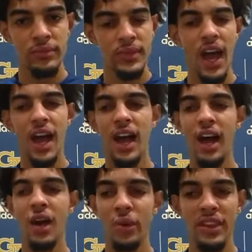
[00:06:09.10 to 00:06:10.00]

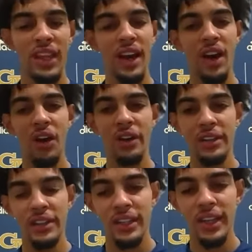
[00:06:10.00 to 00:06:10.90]
With a lot of heart.
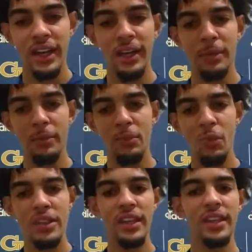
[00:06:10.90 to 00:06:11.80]

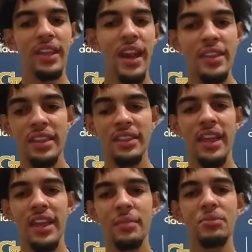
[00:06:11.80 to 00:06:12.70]
One thing that I think
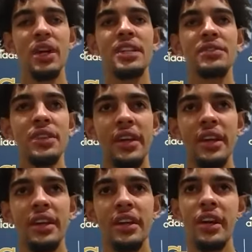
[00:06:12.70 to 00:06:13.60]
that him transferring
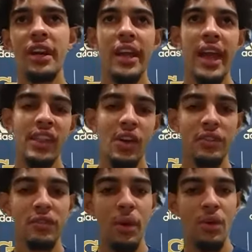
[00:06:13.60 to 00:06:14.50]
here and learning
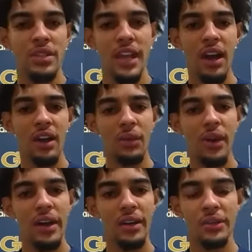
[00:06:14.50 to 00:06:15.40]
from Jose
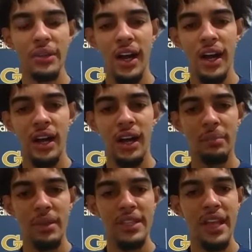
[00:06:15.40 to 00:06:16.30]
Alvarado
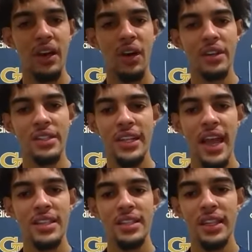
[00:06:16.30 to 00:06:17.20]
is that heart,
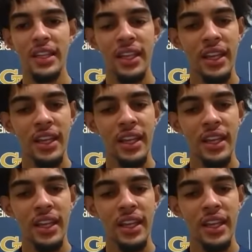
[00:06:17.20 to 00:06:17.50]
tenacity,